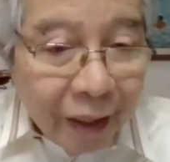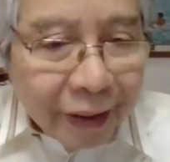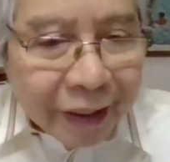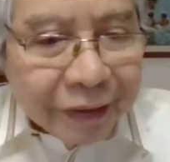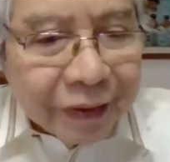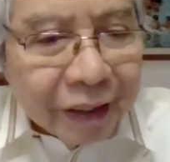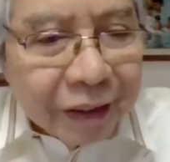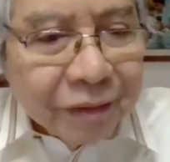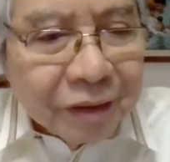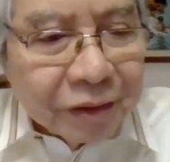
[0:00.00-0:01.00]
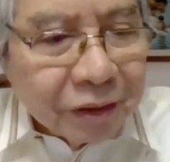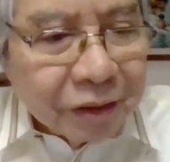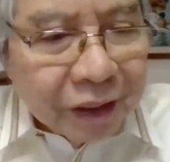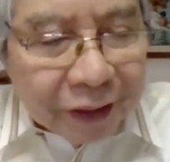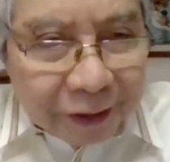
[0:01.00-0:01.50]
All right, thank you,
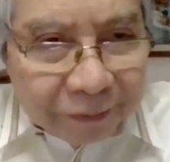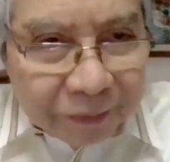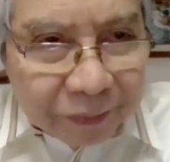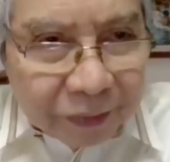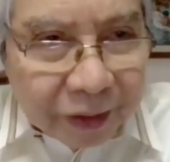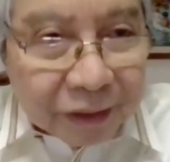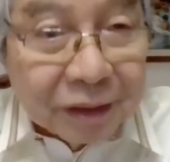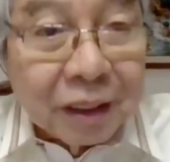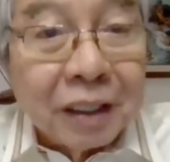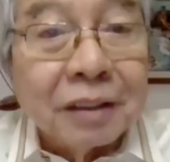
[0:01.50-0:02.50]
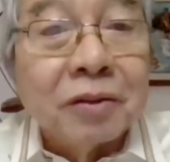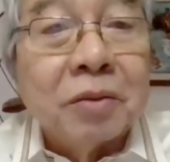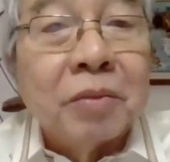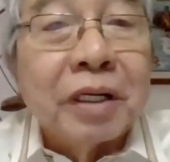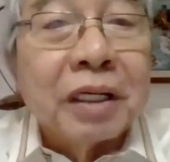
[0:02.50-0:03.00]
Attorney Ann. Yes,
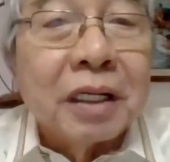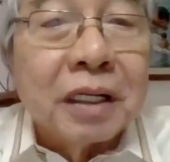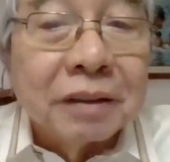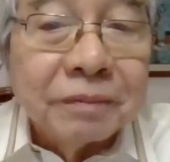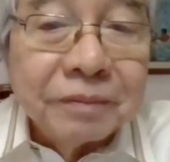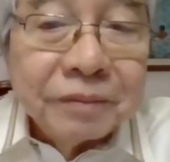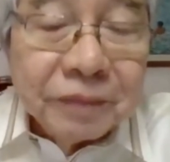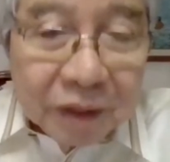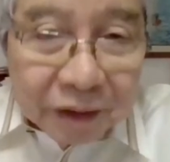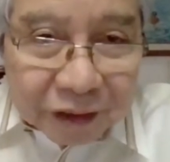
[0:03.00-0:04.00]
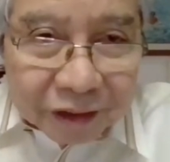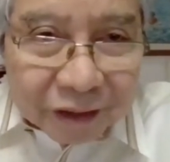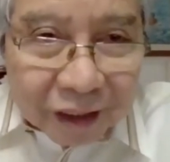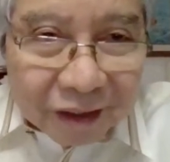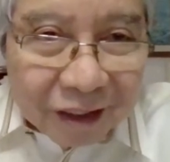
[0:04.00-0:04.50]
good morning,
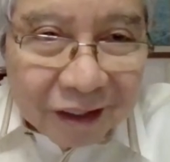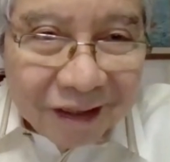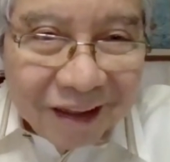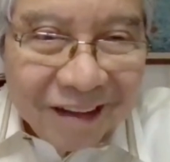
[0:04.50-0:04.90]
Assistant Dean.